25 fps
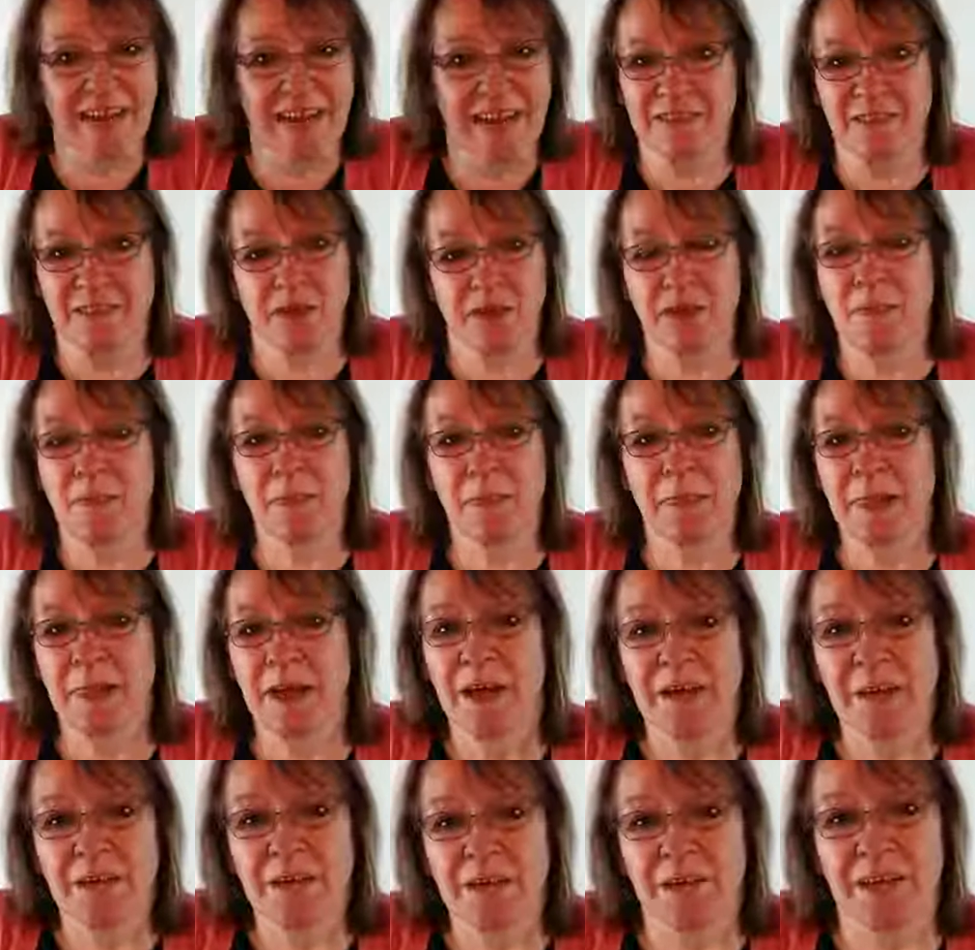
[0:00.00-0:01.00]
So
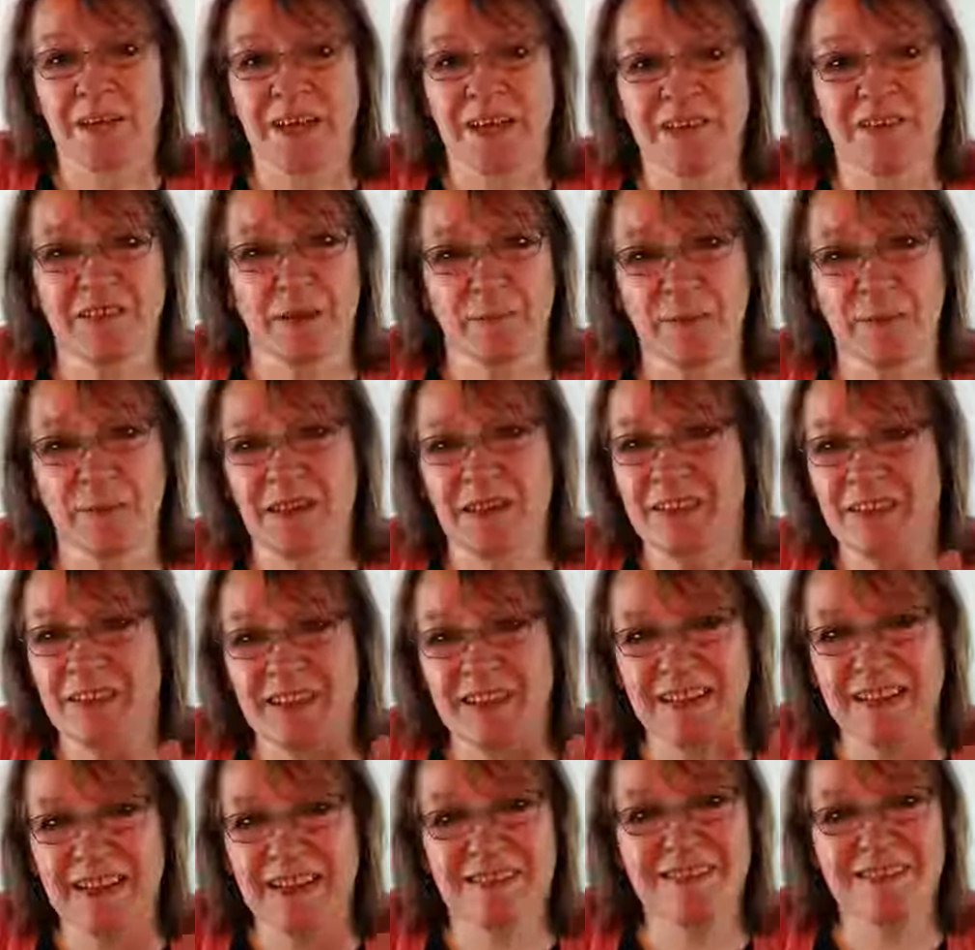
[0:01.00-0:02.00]
that's it. But
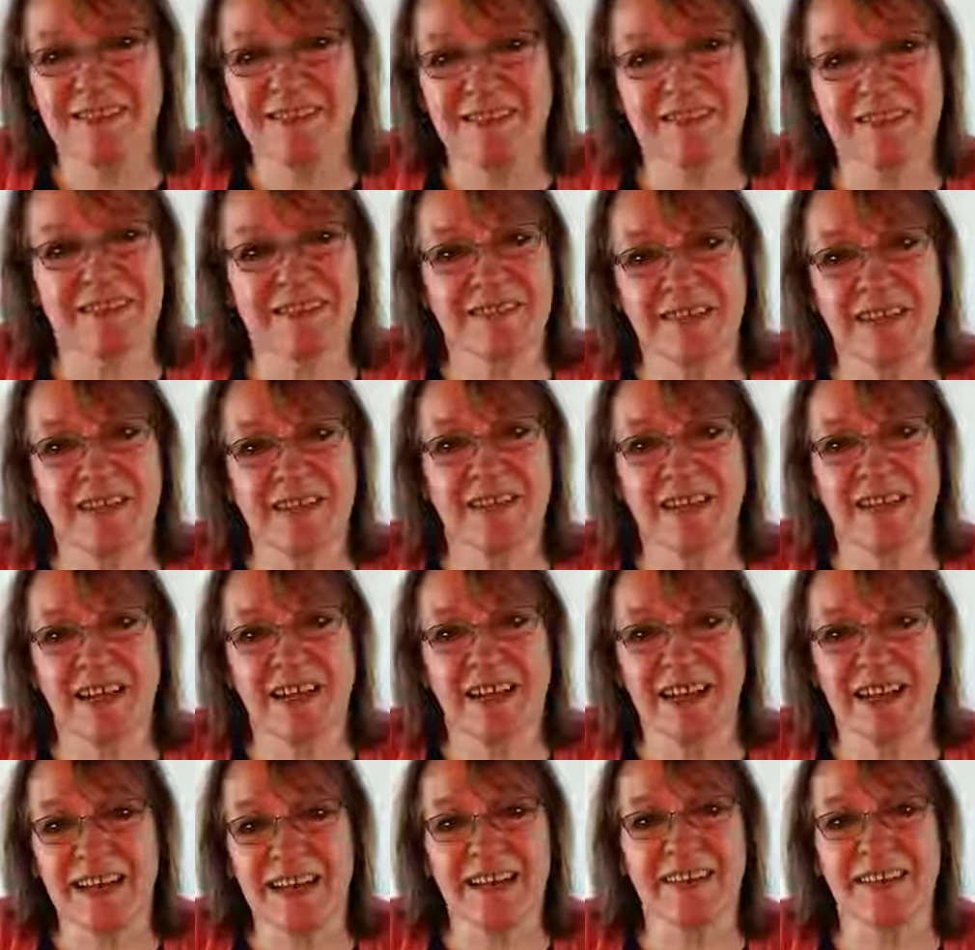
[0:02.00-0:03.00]
that's
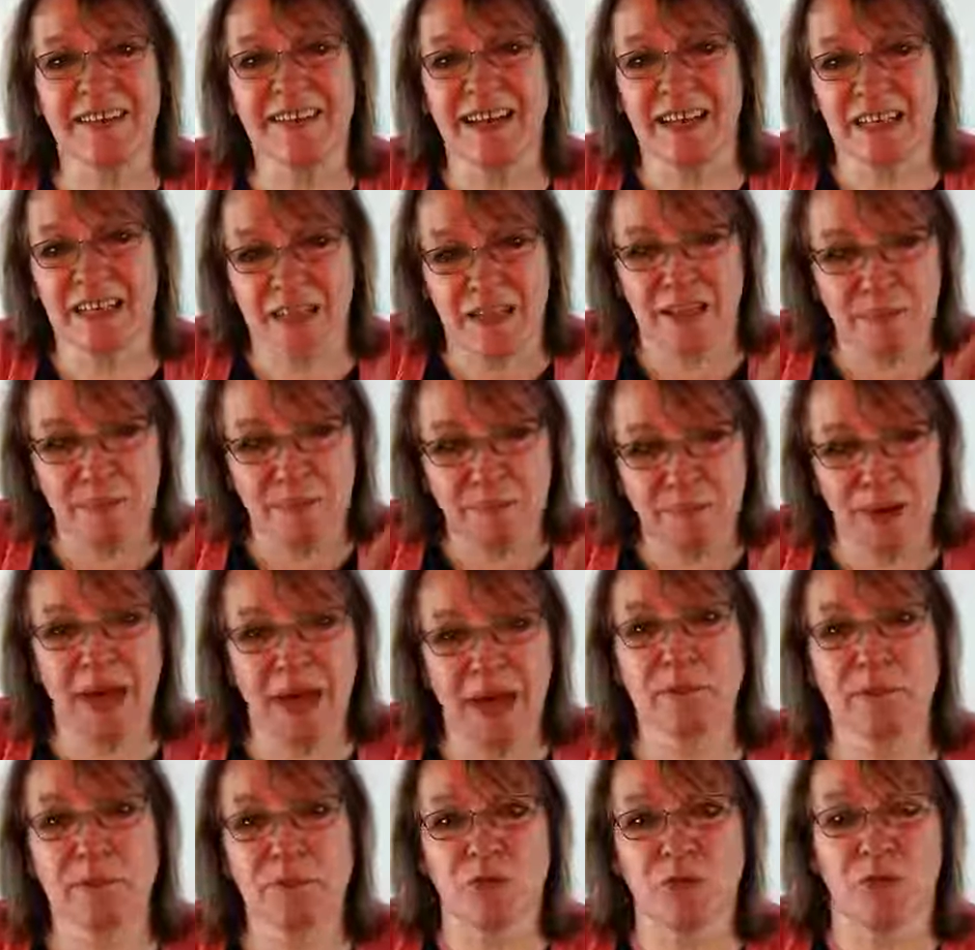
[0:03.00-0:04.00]
clear thing, the
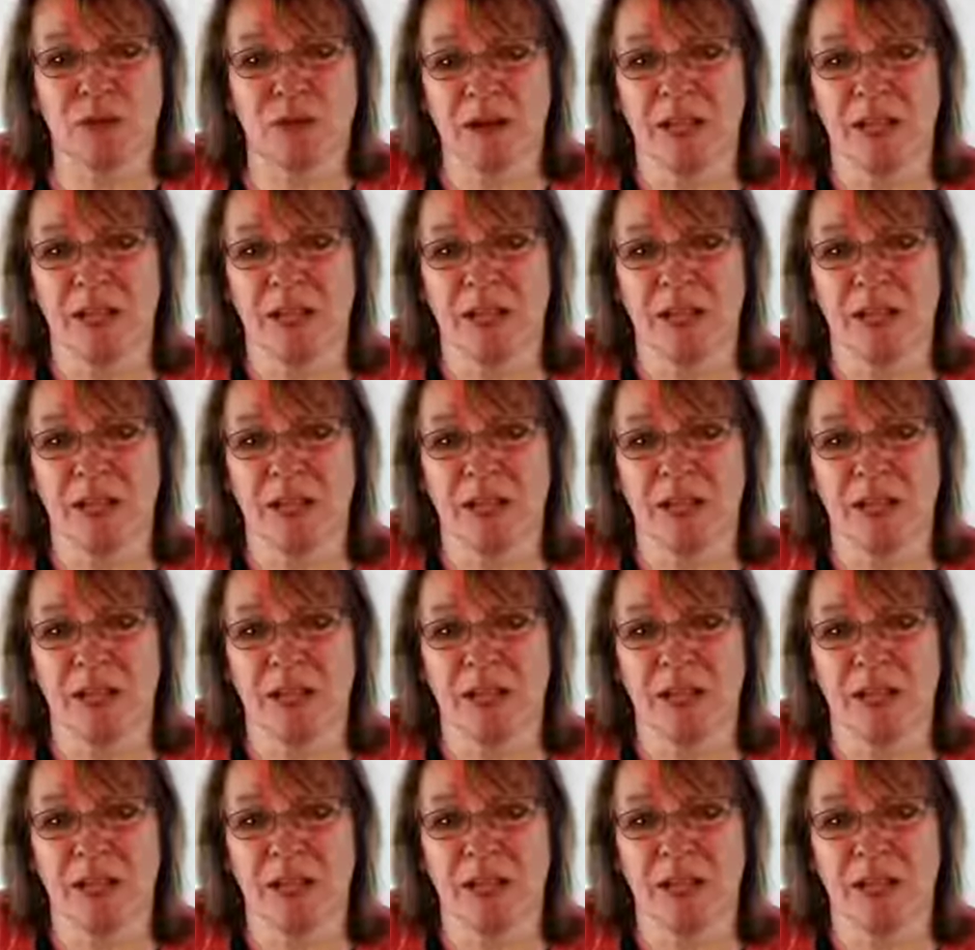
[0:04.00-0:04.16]
PEP talk.